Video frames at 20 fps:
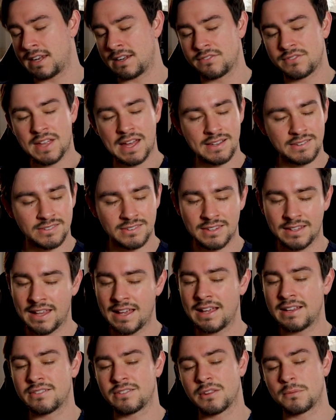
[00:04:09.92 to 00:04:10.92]
And if that's the
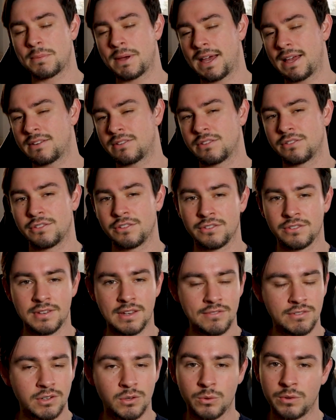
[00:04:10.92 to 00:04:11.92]
case, the passage is
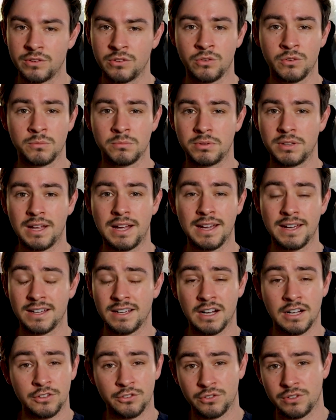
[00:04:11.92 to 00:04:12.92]
never going to imply a
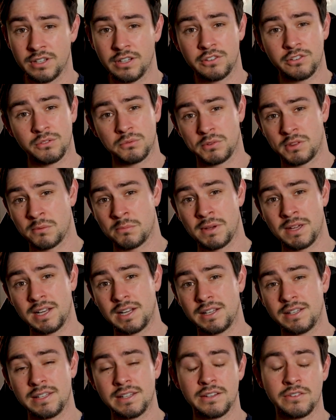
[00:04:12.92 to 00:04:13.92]
contradiction with the main
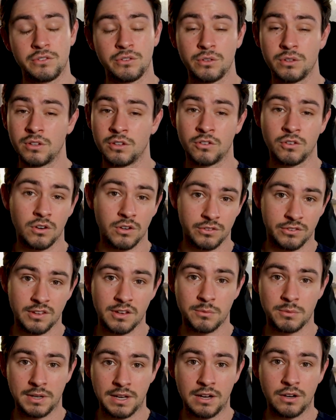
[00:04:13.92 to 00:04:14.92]
idea, so you can cross
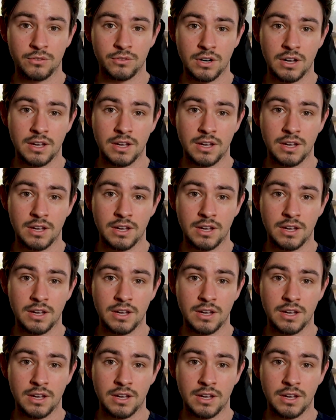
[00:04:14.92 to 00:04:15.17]
that one out,